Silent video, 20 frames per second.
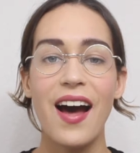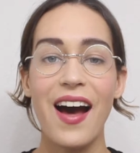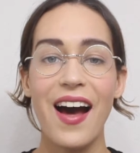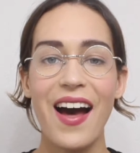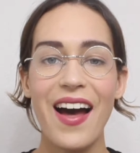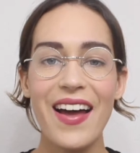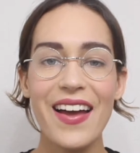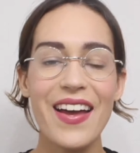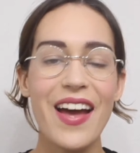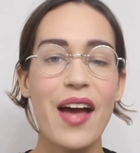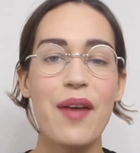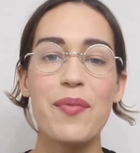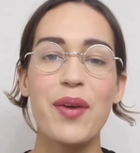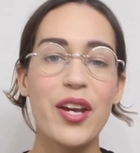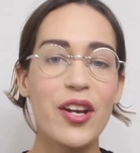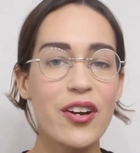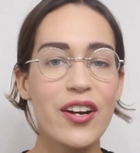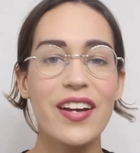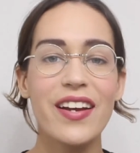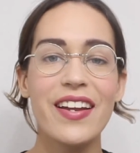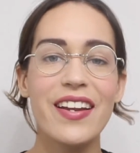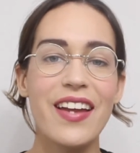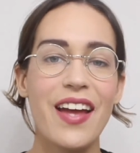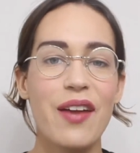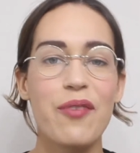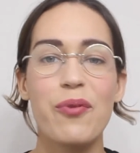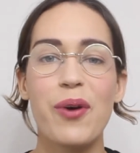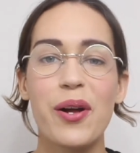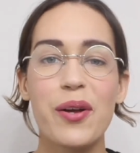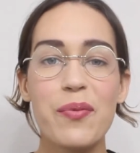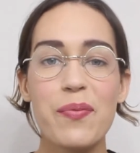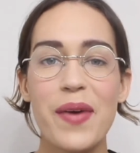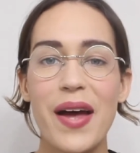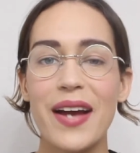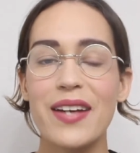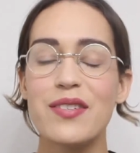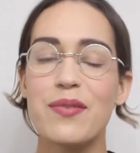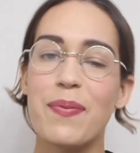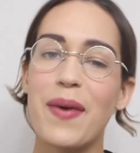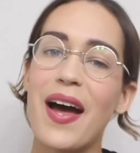Hi, I'm Ingrid and welcome
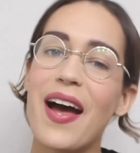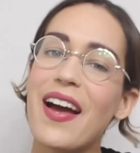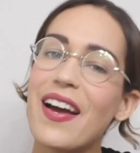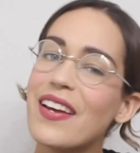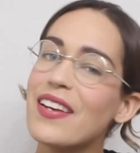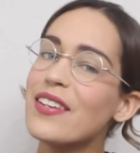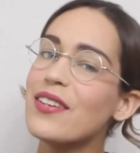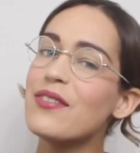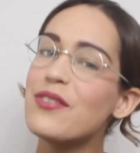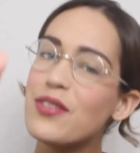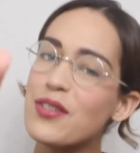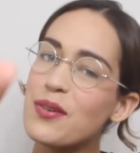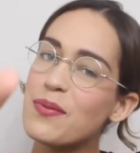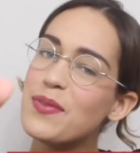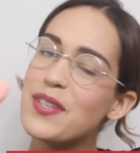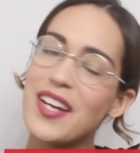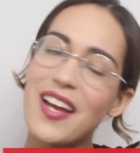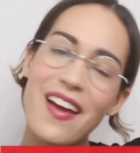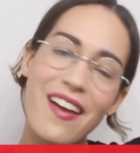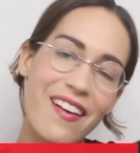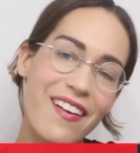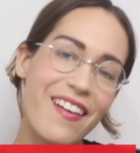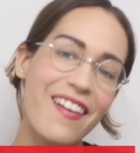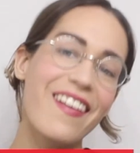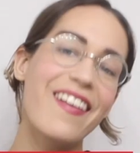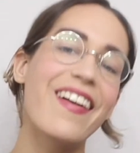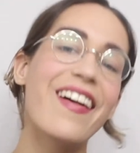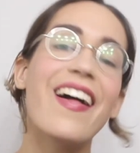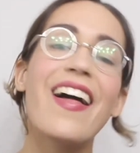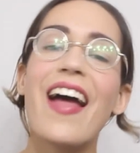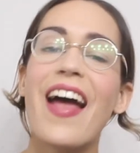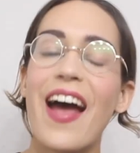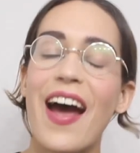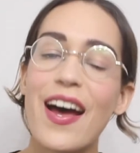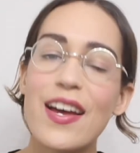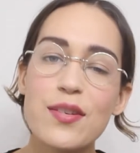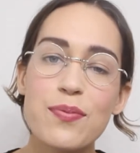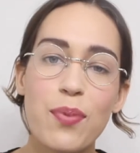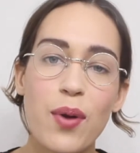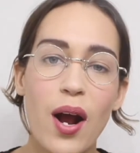back to my YouTube channel.
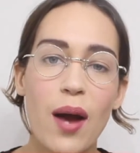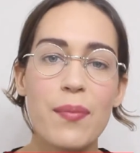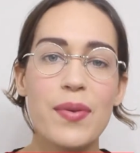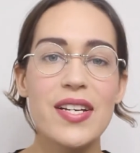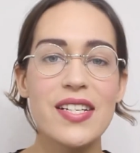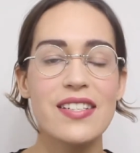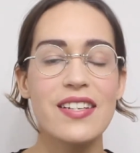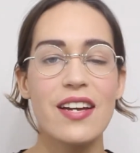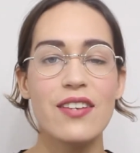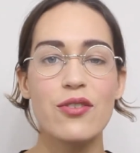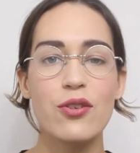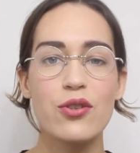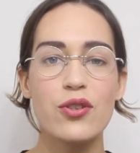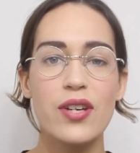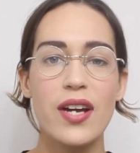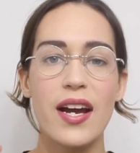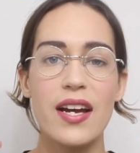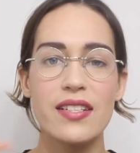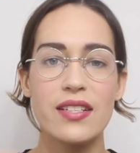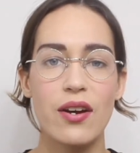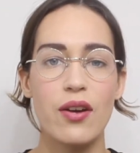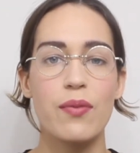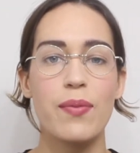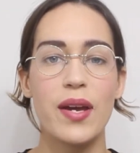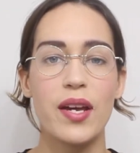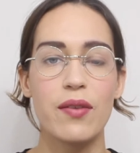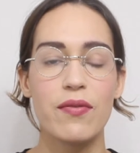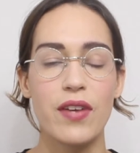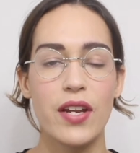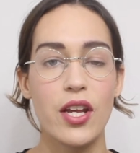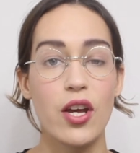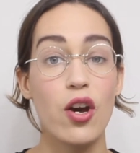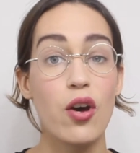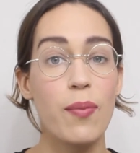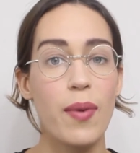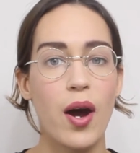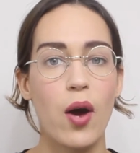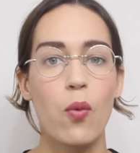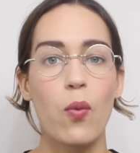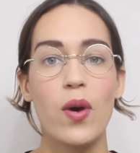As promised, I told you guys I would make a video
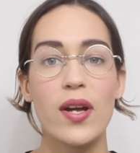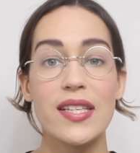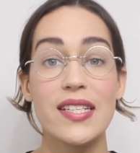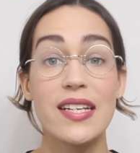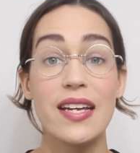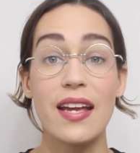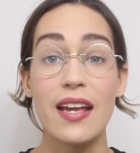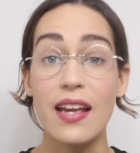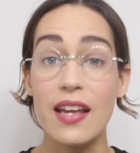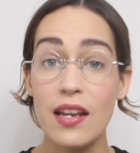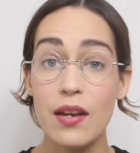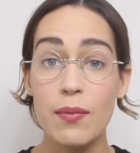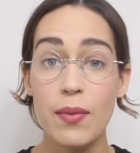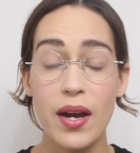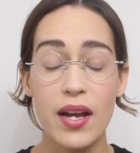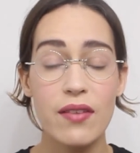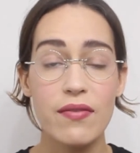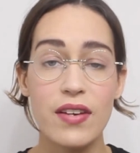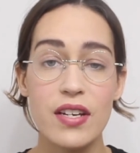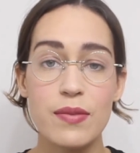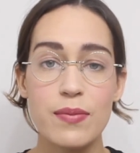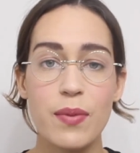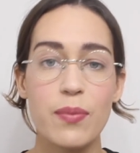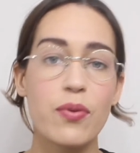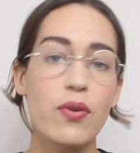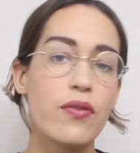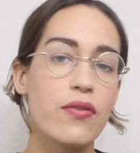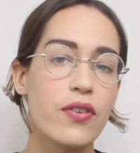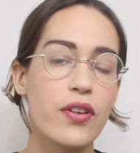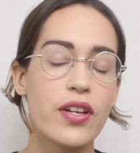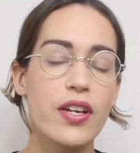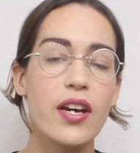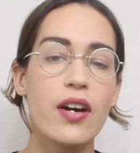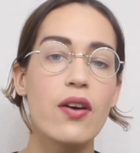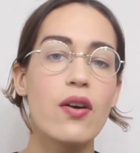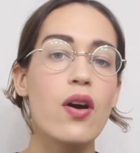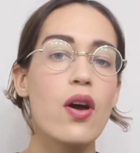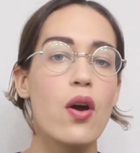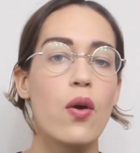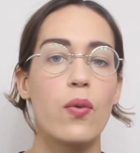about what's in my investment
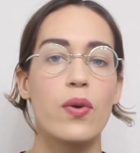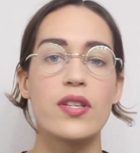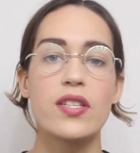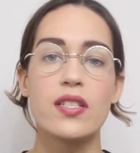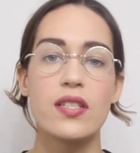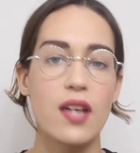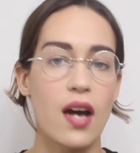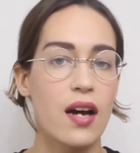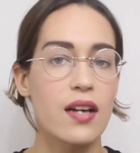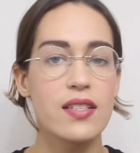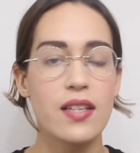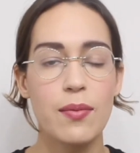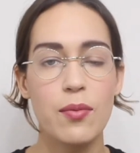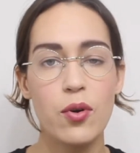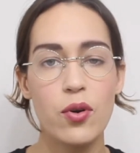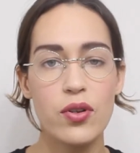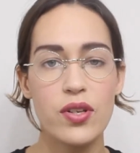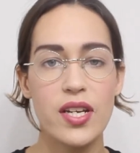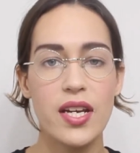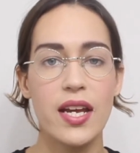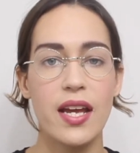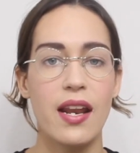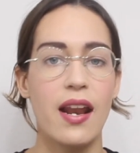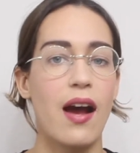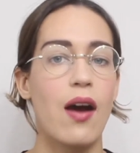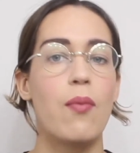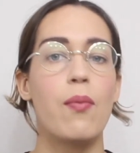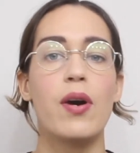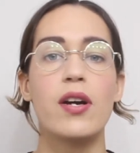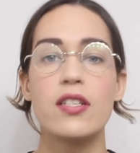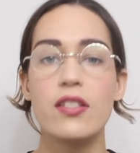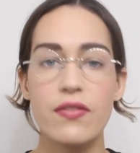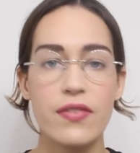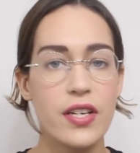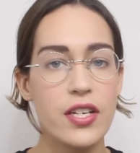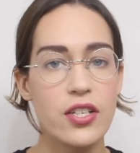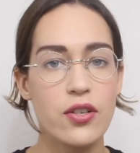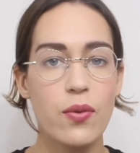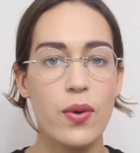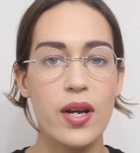portfolio, what stocks I'm holding, and how much of
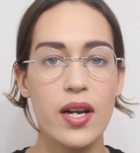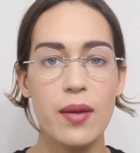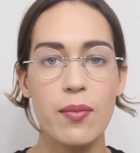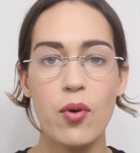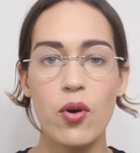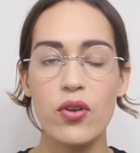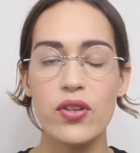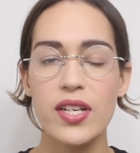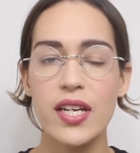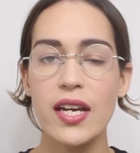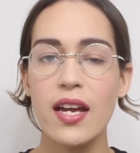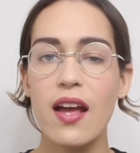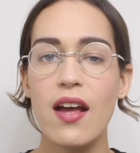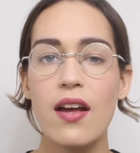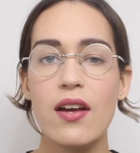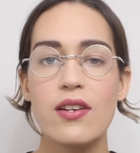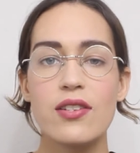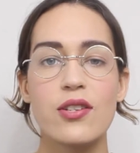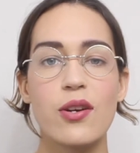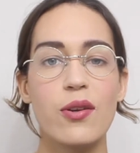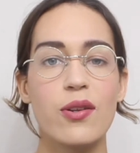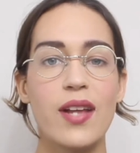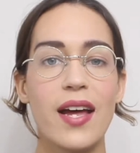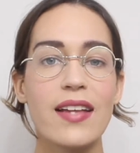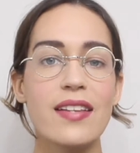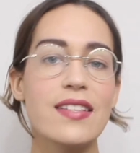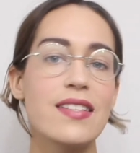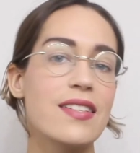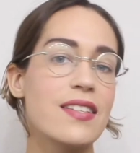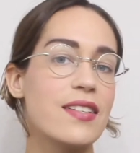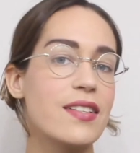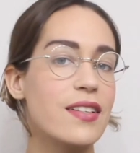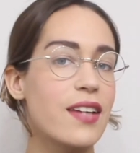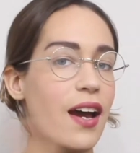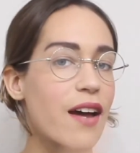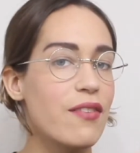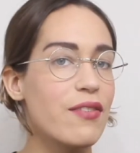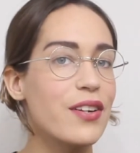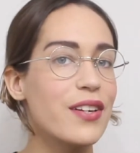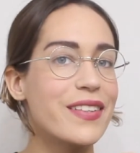each one I'm holding. So let's
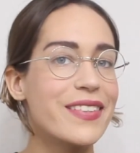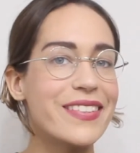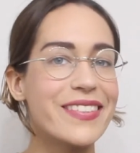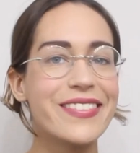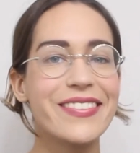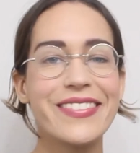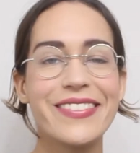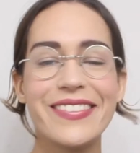dive in.